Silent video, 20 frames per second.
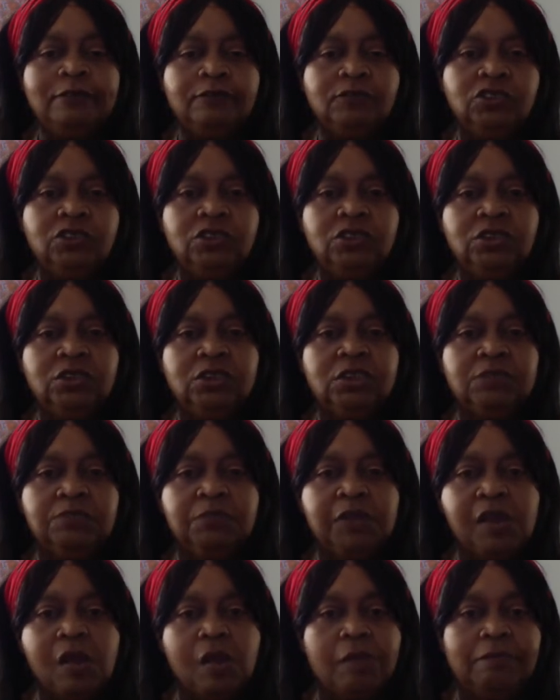She had
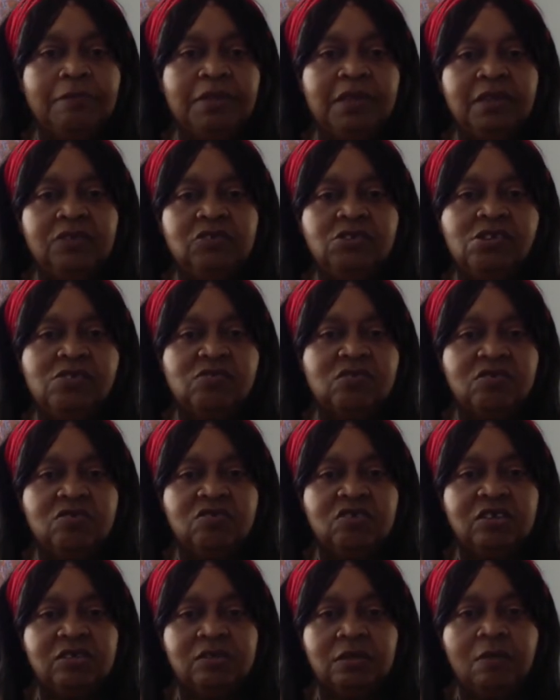
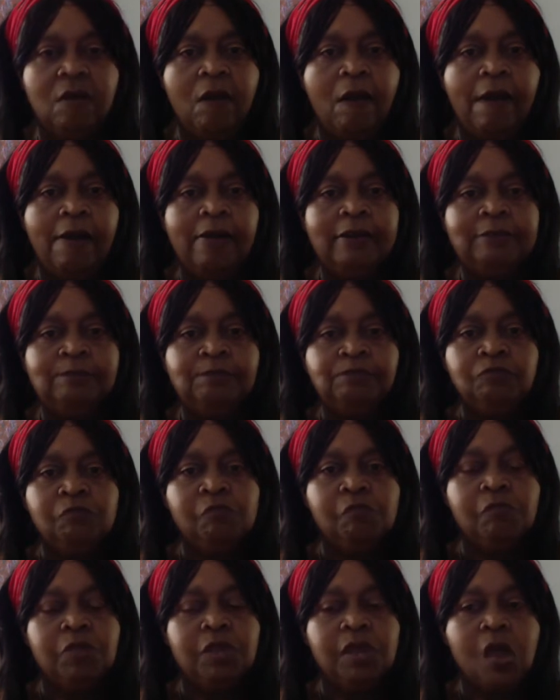just
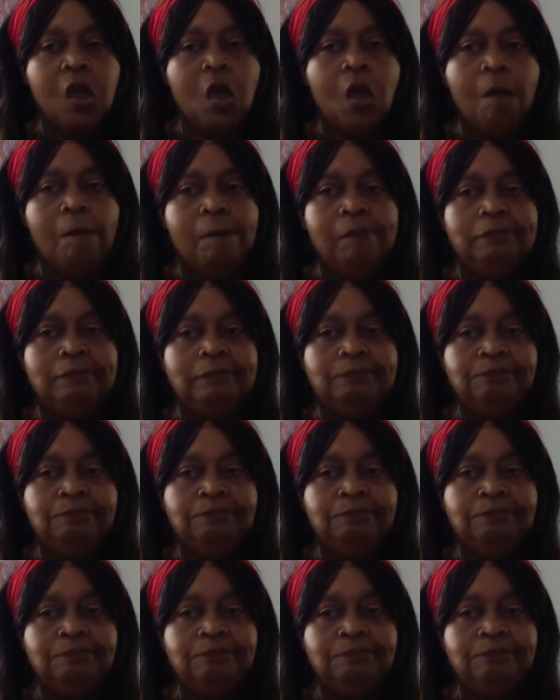become